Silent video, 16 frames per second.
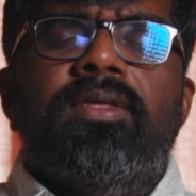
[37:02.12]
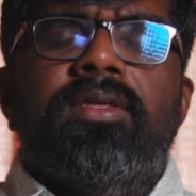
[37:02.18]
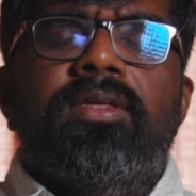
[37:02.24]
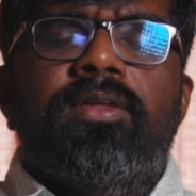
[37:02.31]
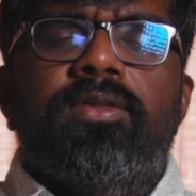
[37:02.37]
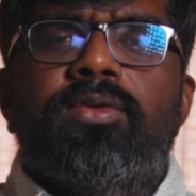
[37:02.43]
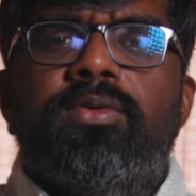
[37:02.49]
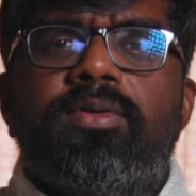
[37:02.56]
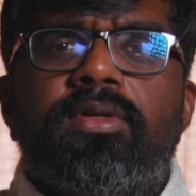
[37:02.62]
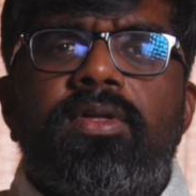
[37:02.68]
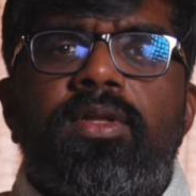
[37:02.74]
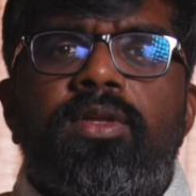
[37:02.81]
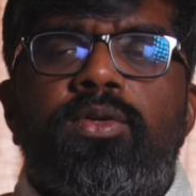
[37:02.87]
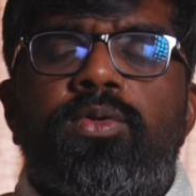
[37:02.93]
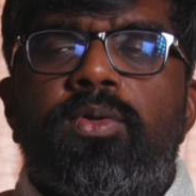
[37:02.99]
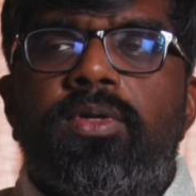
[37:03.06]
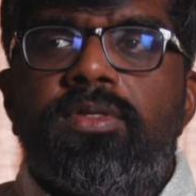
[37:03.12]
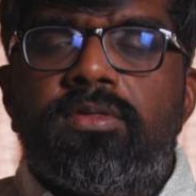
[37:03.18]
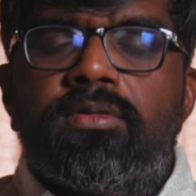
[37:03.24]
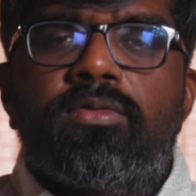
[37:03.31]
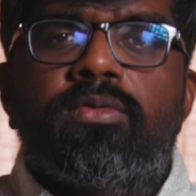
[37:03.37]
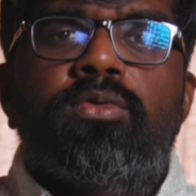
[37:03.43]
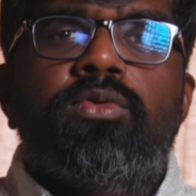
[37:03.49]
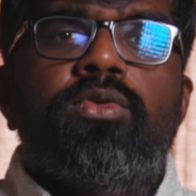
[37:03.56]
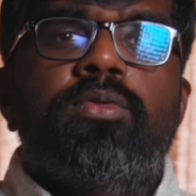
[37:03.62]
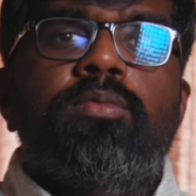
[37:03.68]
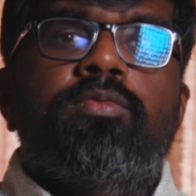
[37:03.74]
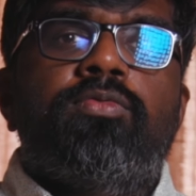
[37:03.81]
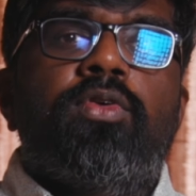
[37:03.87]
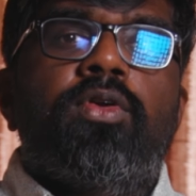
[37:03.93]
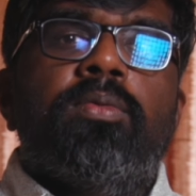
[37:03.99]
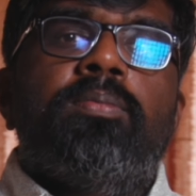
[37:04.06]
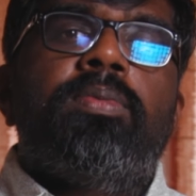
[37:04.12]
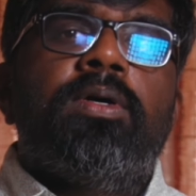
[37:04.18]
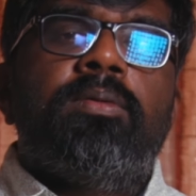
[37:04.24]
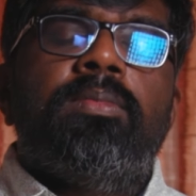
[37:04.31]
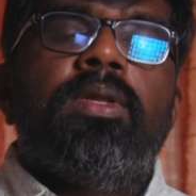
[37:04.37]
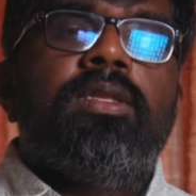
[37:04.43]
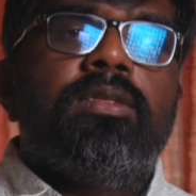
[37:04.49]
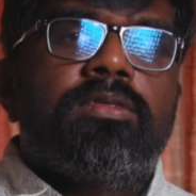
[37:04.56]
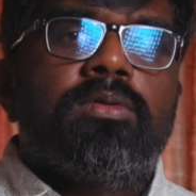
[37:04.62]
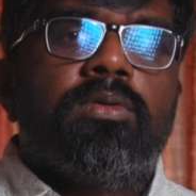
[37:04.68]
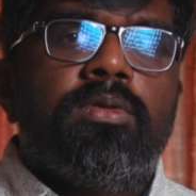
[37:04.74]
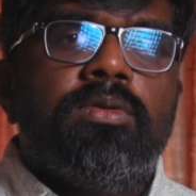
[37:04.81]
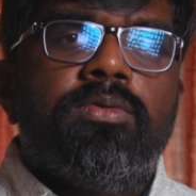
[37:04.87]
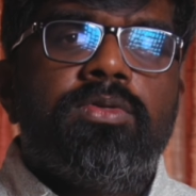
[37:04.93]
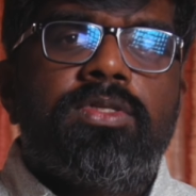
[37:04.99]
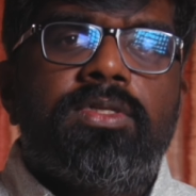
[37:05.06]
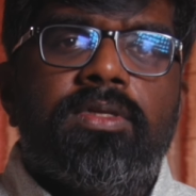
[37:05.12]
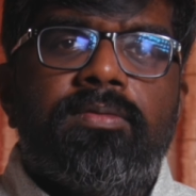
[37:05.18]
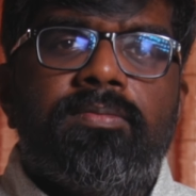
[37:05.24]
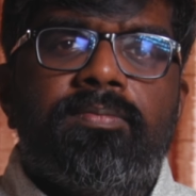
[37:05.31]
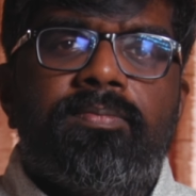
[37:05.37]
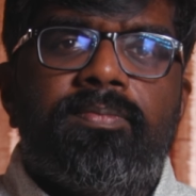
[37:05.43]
you know, to his throne room for a permanent solution.